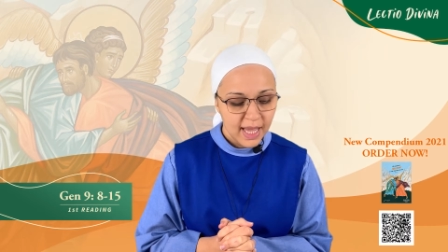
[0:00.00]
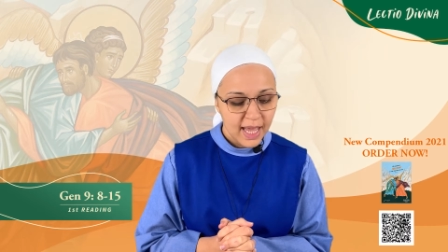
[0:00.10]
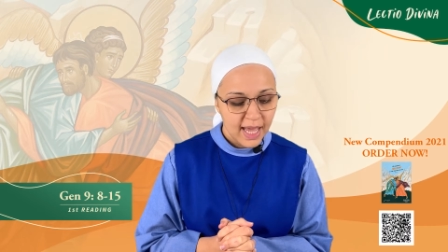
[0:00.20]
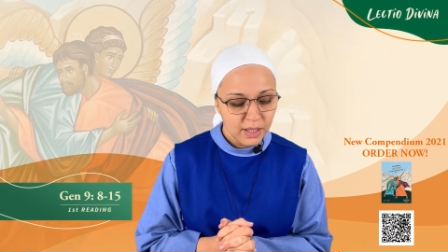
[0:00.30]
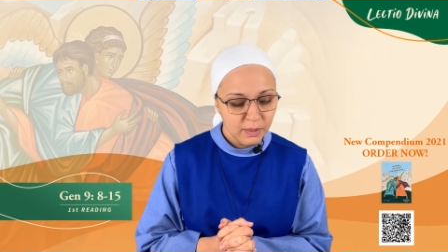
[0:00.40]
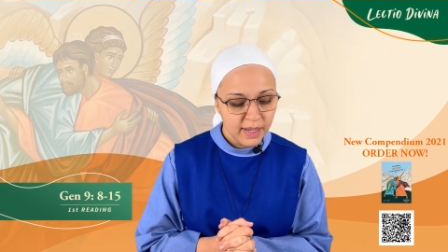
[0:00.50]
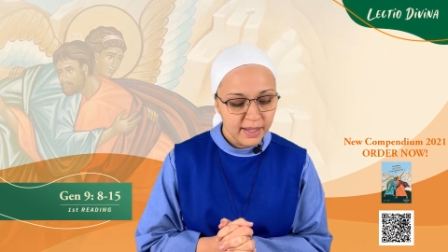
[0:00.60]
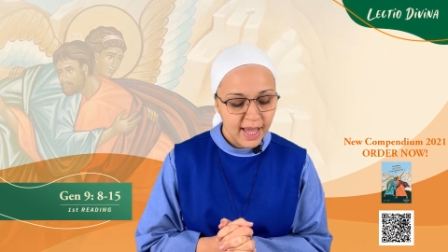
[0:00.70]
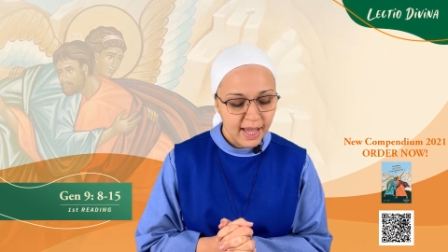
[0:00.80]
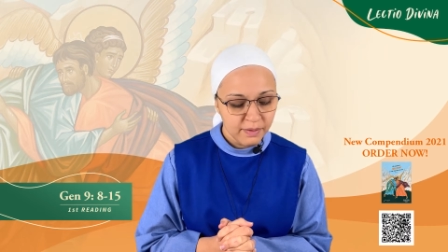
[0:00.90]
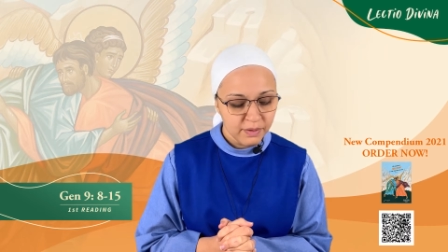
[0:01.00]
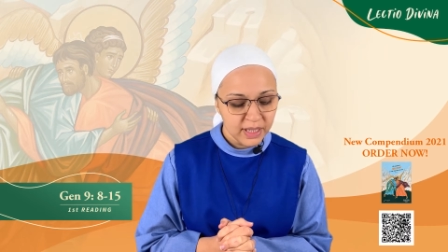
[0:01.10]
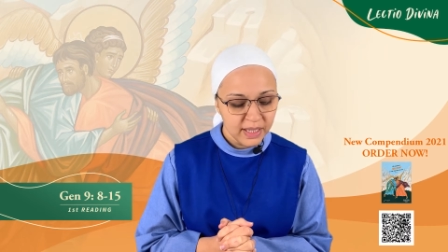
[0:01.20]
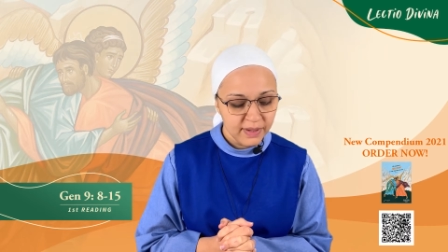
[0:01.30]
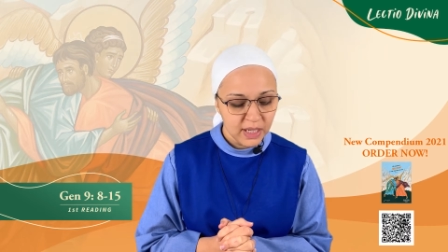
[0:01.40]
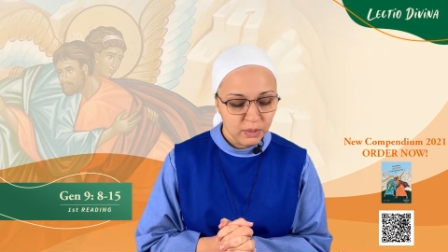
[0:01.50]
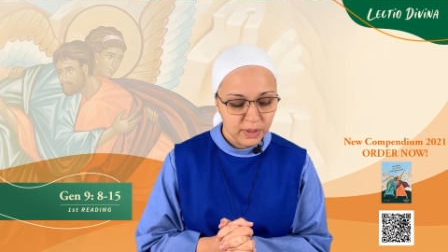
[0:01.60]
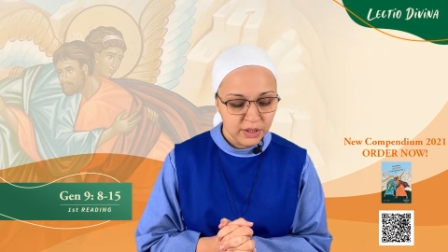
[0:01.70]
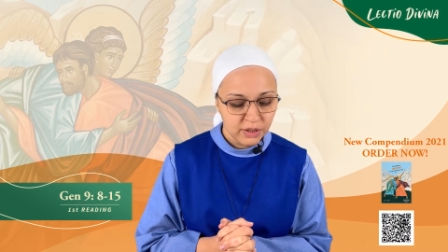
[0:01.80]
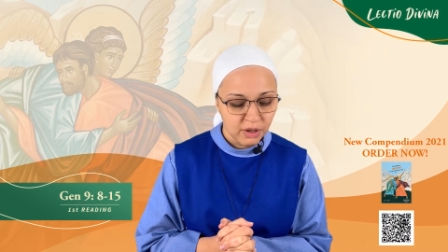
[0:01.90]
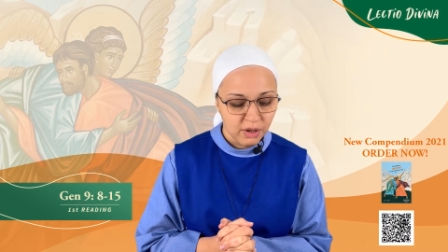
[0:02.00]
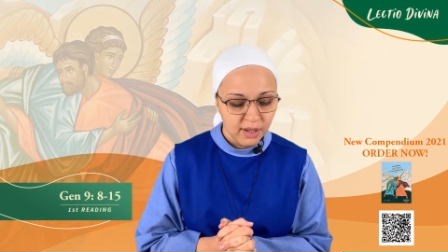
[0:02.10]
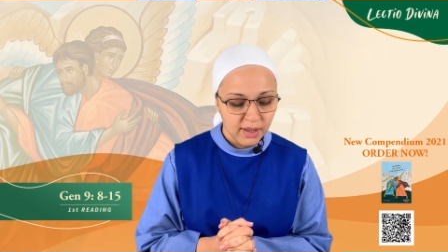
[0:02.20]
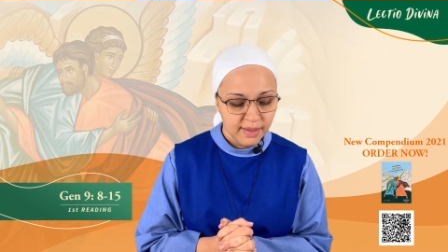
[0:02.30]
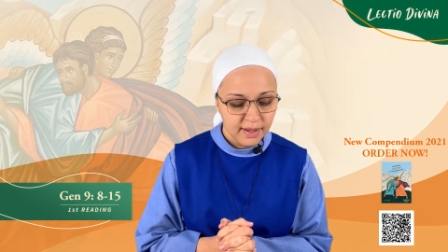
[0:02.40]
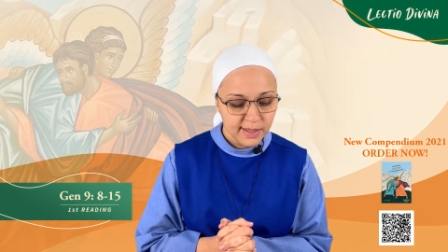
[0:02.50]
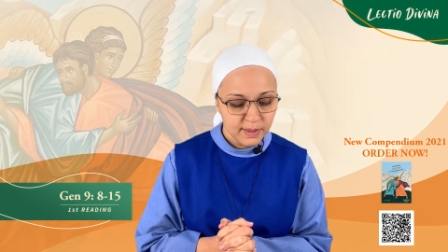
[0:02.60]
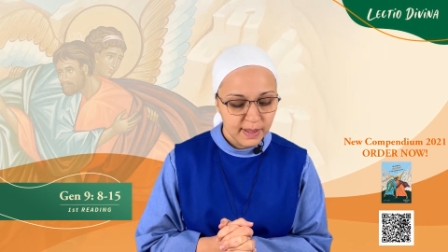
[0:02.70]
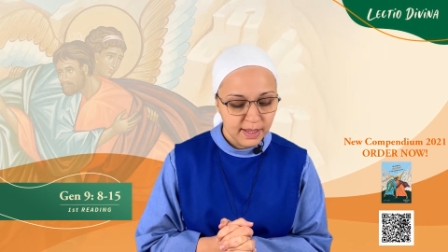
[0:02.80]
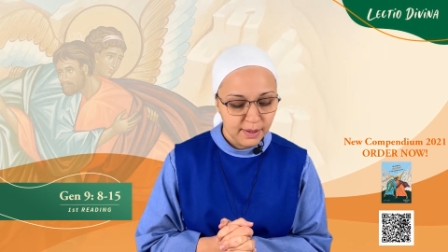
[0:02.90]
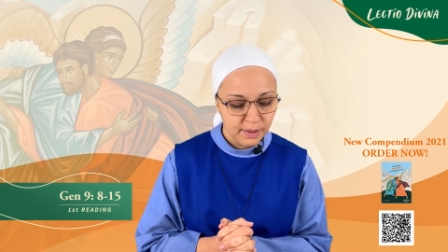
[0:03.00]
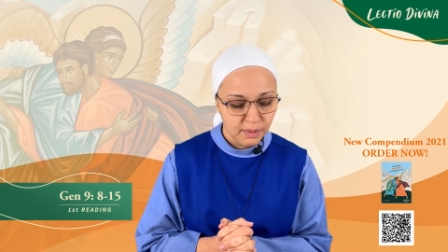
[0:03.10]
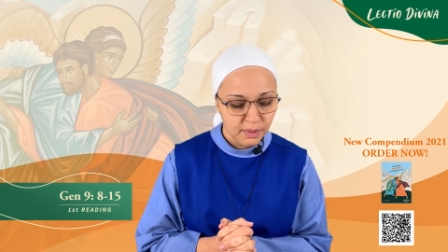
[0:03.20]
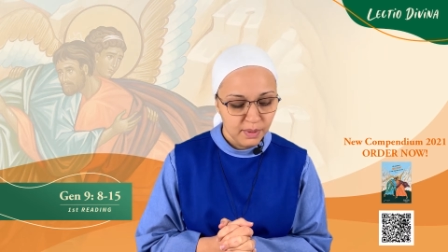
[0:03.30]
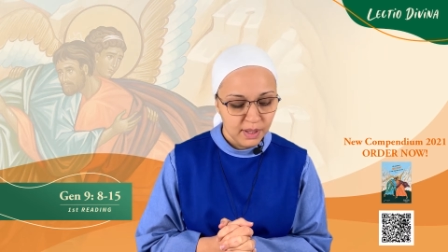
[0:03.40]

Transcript: and with every living creature that is with you,